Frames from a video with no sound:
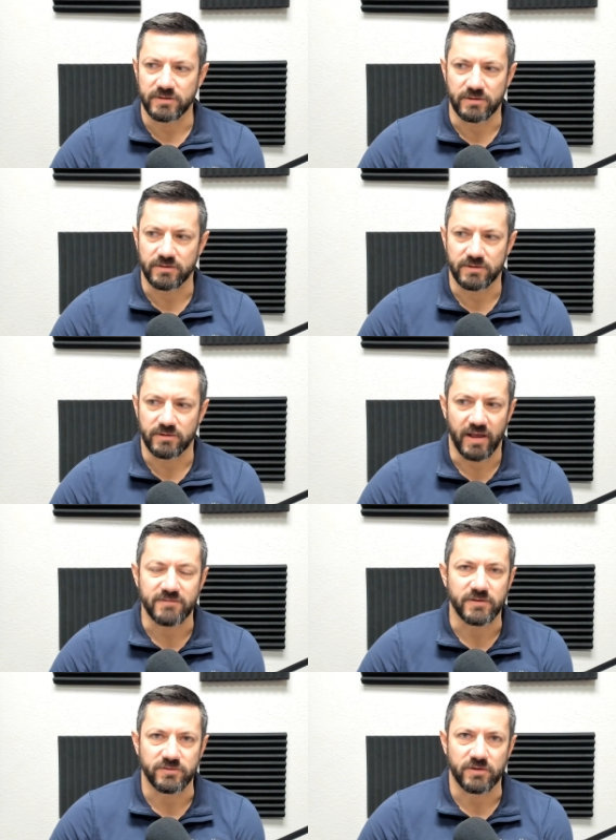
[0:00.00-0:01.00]
your, your
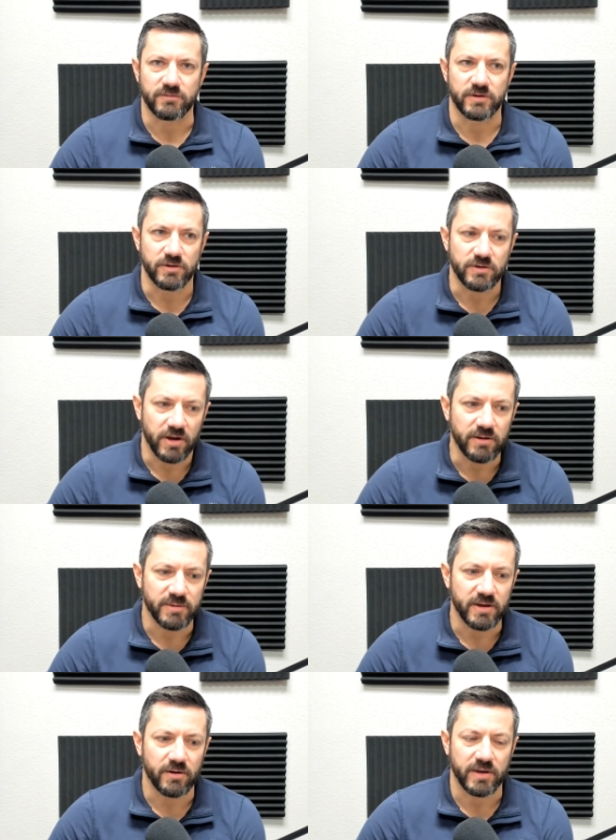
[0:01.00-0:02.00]
life isn't over. You're going to
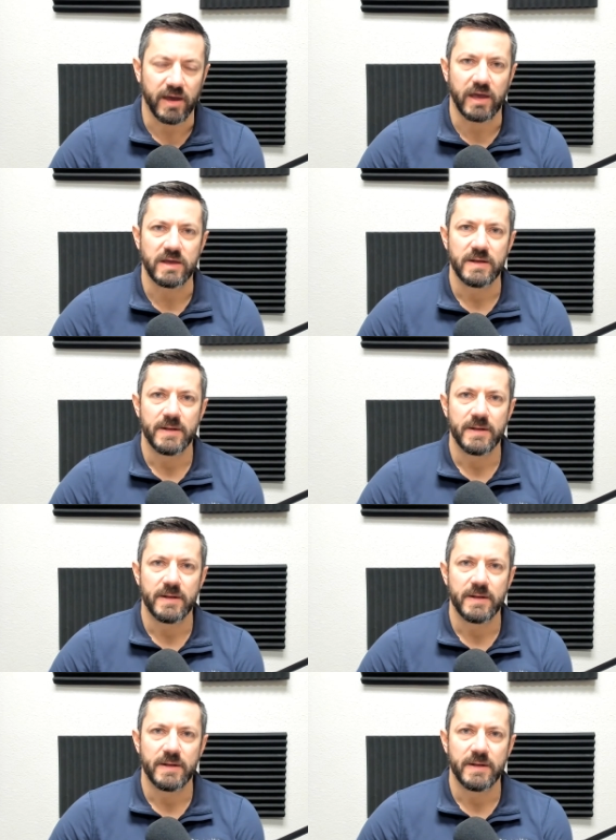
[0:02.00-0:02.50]
be okay.